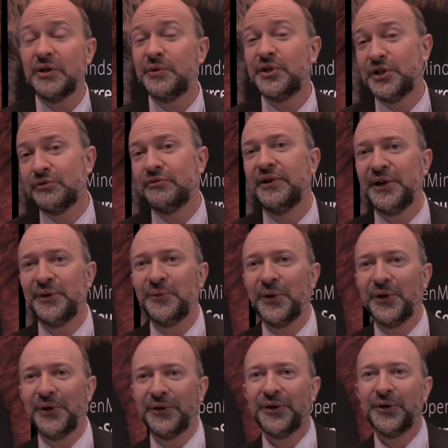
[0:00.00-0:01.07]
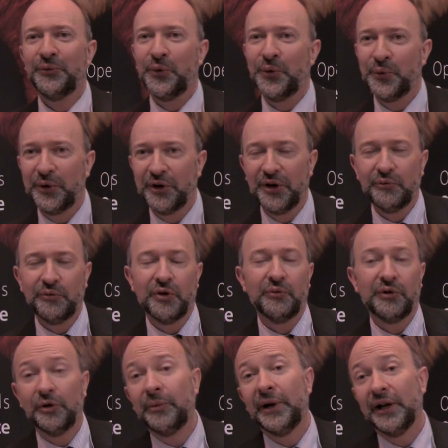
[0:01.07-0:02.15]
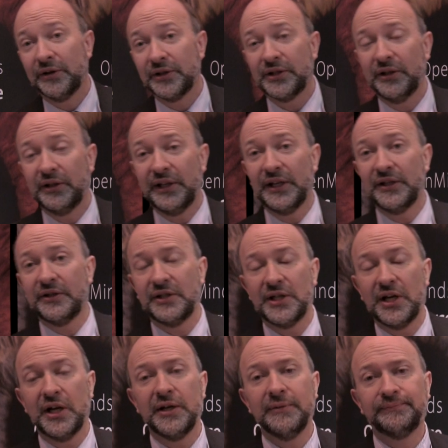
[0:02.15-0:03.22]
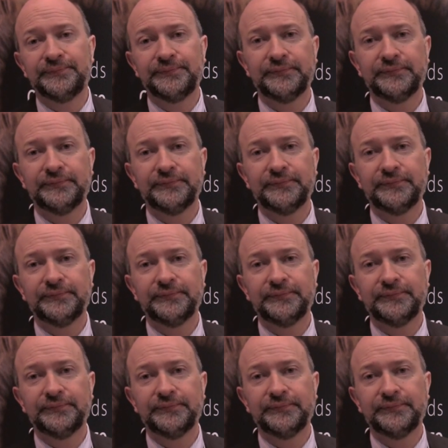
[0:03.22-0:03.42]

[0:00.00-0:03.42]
which is really what we're about at the end of the day.